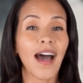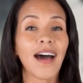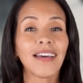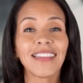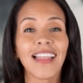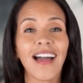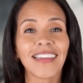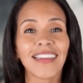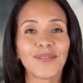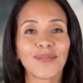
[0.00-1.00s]

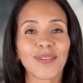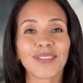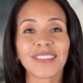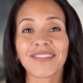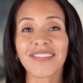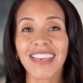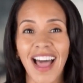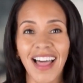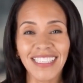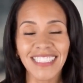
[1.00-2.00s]
unlocking a world of
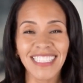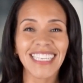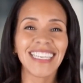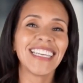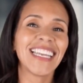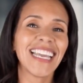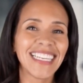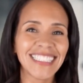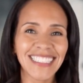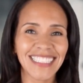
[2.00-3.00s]
knowledge in an
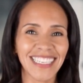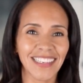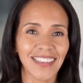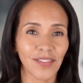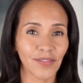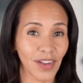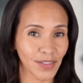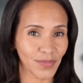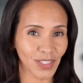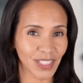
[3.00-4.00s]
instant. Ready
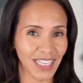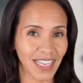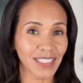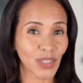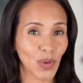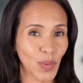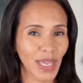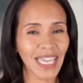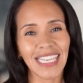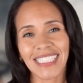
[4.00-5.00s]
for today's
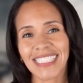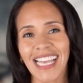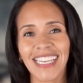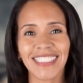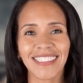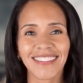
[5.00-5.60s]
quick insight?